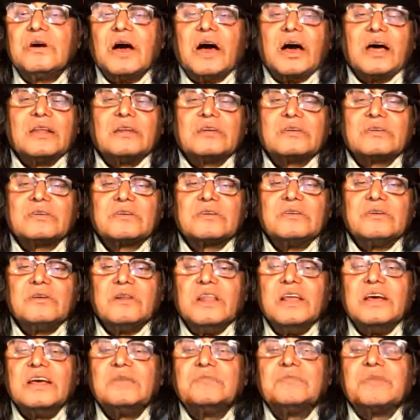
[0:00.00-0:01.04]
and
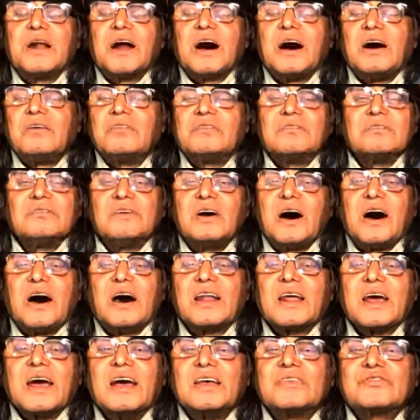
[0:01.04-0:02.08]
Lynn Brown,
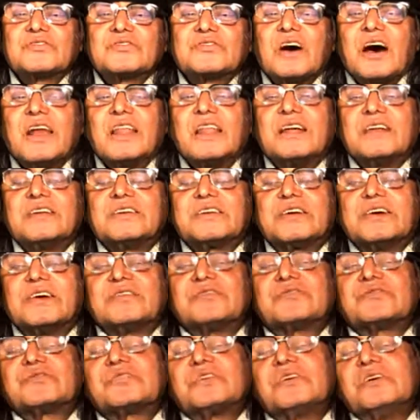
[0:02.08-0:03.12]
are as silent
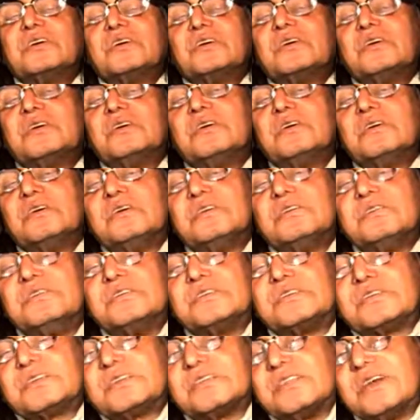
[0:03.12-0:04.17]
as
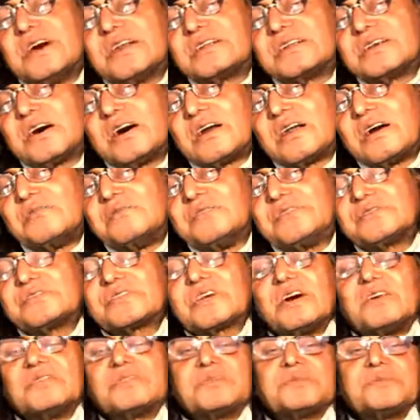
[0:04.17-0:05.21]
their Tower Hamlets
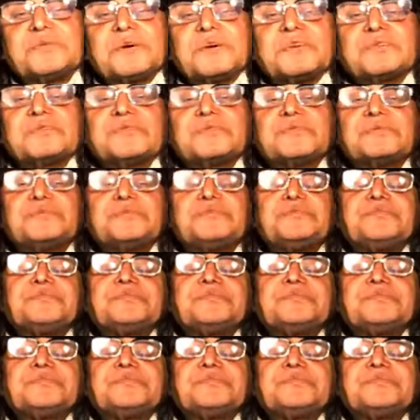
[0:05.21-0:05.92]
counterparts.